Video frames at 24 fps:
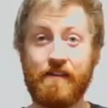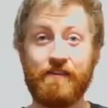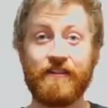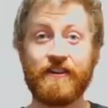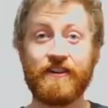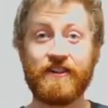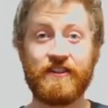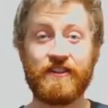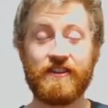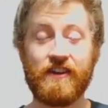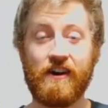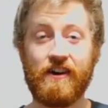
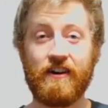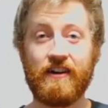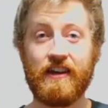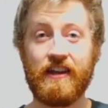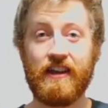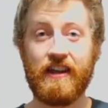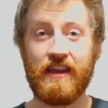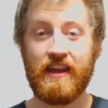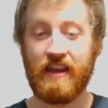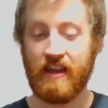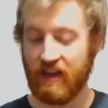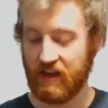first saw
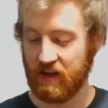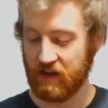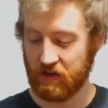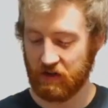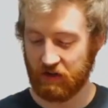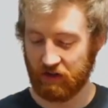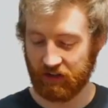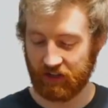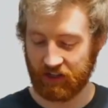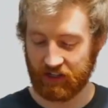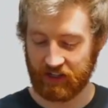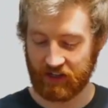it,
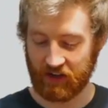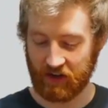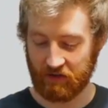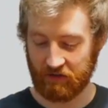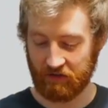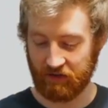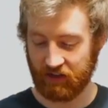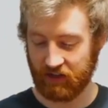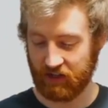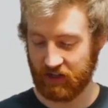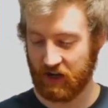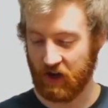you really
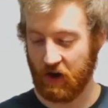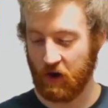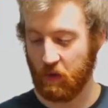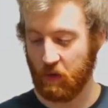don't really know